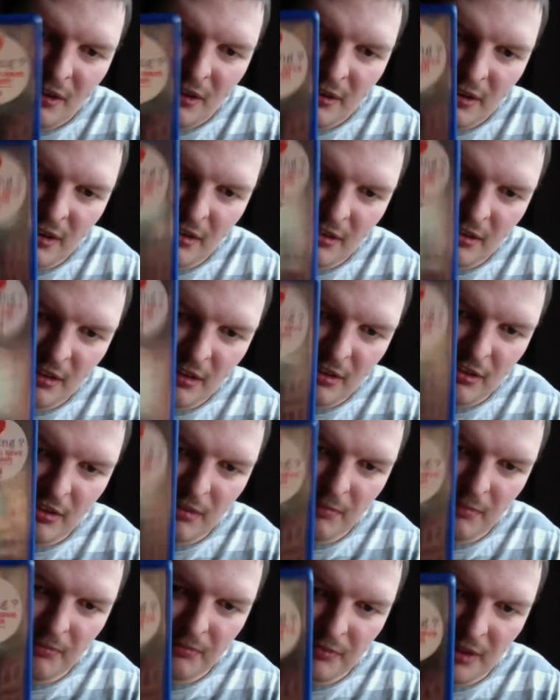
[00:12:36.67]

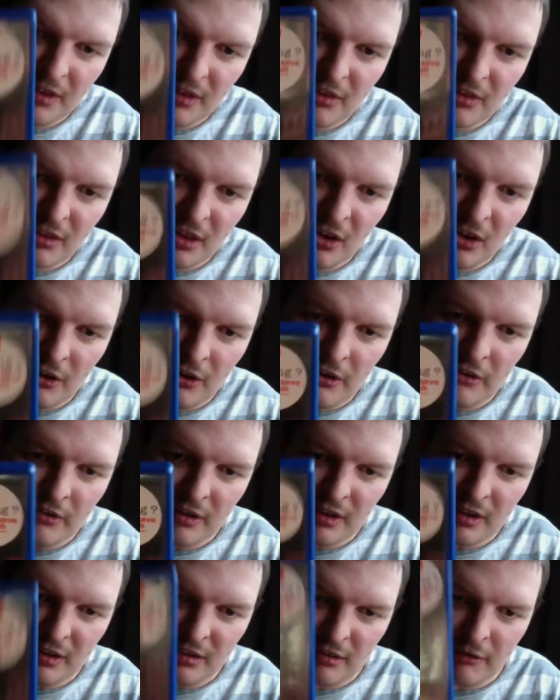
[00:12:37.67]
This cartoon
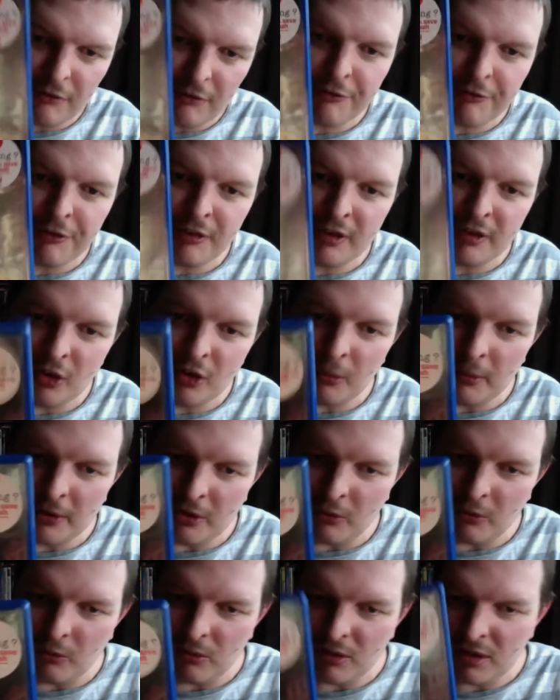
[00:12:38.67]
is
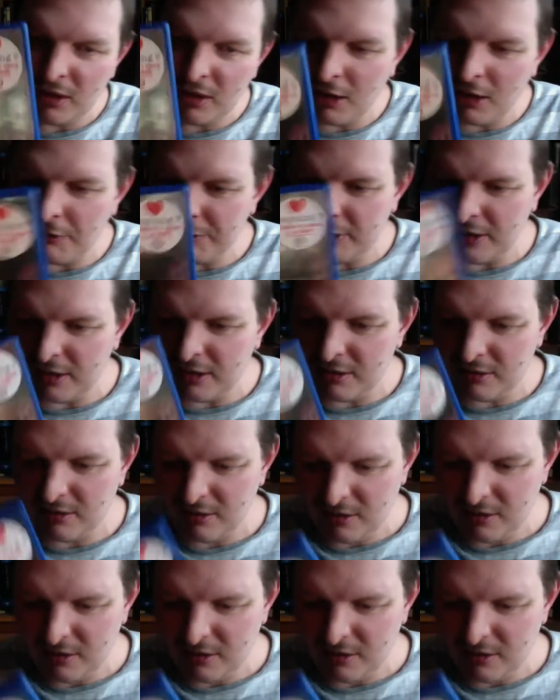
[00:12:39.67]
phenomenal. Loved it.